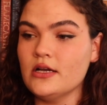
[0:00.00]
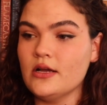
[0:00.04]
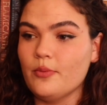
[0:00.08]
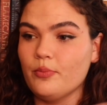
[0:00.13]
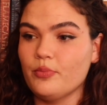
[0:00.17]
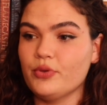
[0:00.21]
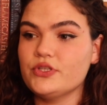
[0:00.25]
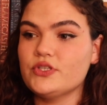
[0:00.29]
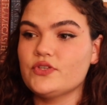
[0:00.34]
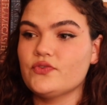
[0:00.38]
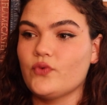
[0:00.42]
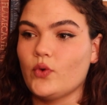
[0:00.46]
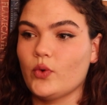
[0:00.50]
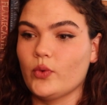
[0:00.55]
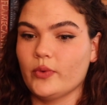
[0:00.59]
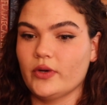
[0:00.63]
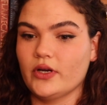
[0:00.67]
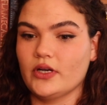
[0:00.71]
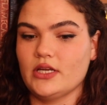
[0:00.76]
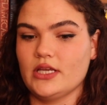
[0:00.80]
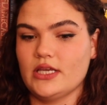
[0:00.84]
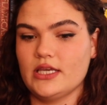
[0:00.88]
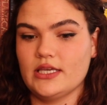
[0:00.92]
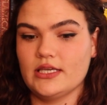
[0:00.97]
puts
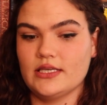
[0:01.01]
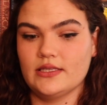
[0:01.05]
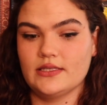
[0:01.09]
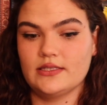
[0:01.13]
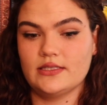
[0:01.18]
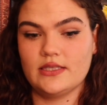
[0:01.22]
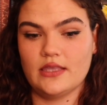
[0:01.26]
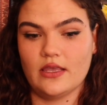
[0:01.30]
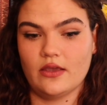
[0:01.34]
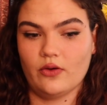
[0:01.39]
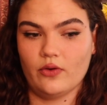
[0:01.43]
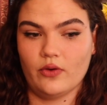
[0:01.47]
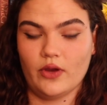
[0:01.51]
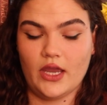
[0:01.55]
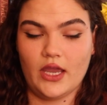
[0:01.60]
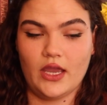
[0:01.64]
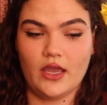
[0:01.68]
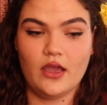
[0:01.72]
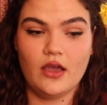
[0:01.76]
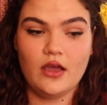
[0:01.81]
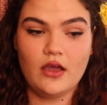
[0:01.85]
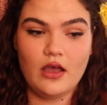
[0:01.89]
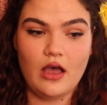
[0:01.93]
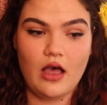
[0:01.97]
forward his
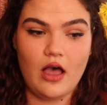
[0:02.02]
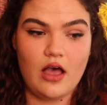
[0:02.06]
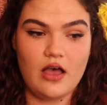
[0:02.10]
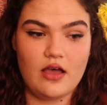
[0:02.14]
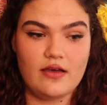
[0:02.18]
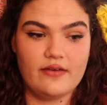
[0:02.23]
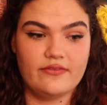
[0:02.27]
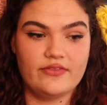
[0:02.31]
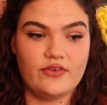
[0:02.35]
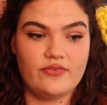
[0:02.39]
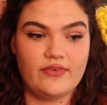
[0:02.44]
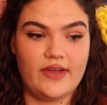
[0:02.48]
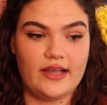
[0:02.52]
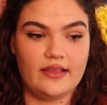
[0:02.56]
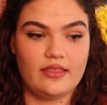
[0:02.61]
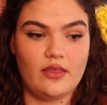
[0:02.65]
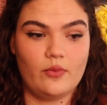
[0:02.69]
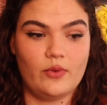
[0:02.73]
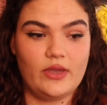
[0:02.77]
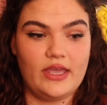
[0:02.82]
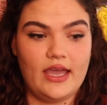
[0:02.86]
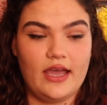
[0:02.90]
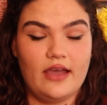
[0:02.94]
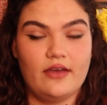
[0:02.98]
theory of the fact
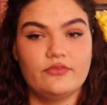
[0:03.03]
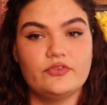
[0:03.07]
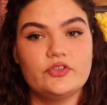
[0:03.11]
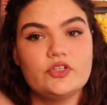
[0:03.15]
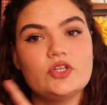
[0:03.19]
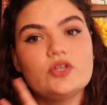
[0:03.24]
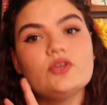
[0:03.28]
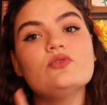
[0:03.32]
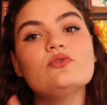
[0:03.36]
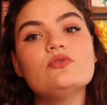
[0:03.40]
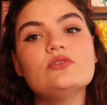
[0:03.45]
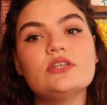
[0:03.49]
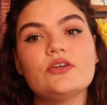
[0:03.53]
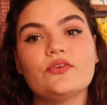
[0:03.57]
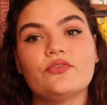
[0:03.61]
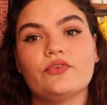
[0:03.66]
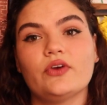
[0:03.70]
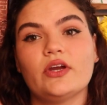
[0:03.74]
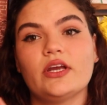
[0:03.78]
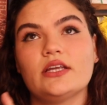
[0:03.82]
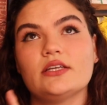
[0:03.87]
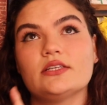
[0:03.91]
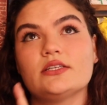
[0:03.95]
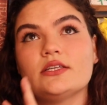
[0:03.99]
that we have two
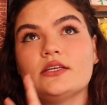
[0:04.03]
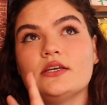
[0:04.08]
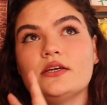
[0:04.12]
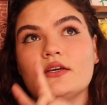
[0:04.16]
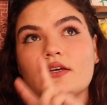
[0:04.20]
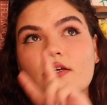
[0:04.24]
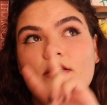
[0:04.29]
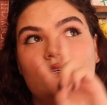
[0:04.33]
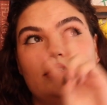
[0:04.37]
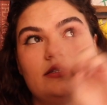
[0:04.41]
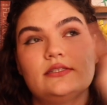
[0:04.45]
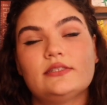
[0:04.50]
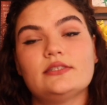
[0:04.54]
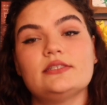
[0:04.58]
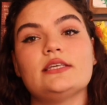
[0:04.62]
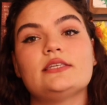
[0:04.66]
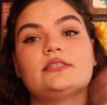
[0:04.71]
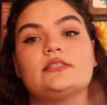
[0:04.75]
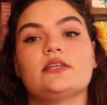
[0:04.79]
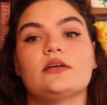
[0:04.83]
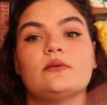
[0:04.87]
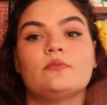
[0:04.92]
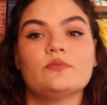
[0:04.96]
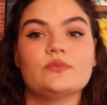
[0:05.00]
different
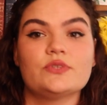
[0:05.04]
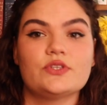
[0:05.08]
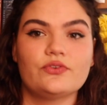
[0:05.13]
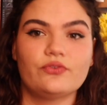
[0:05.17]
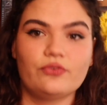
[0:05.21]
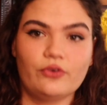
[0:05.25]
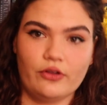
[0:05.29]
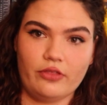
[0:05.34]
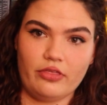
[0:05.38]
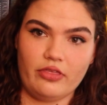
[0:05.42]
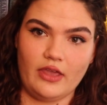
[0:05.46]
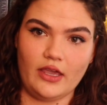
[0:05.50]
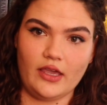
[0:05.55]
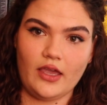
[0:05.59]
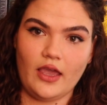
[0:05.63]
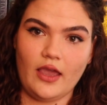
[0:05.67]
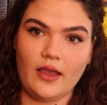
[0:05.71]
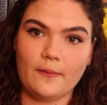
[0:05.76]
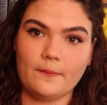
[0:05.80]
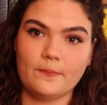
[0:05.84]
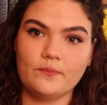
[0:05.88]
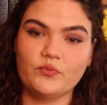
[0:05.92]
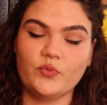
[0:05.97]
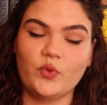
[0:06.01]
systems for
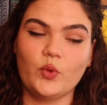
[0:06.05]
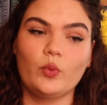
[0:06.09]
thinking.